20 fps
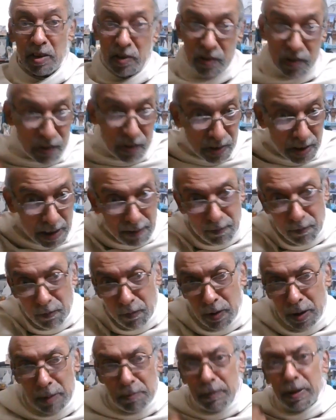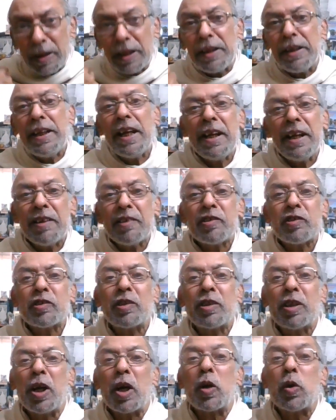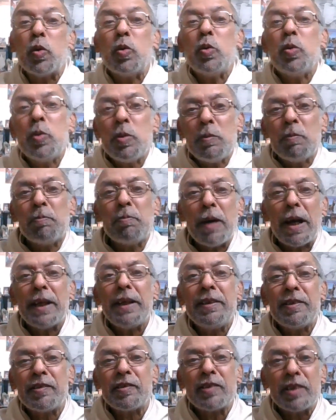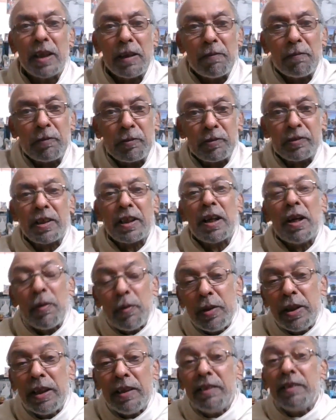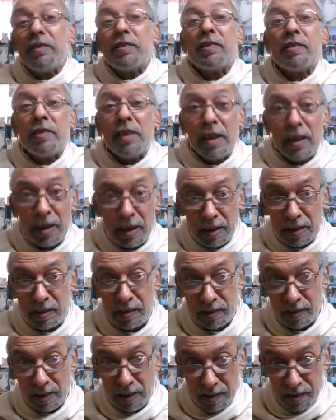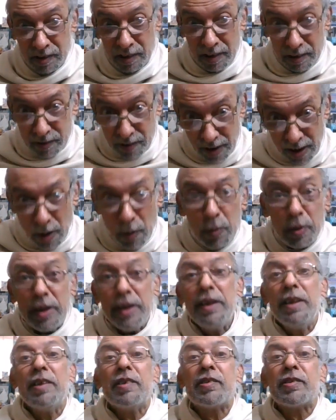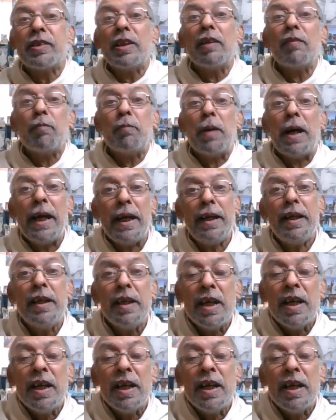Silkworm creates cocoon by itself, surrounding itself by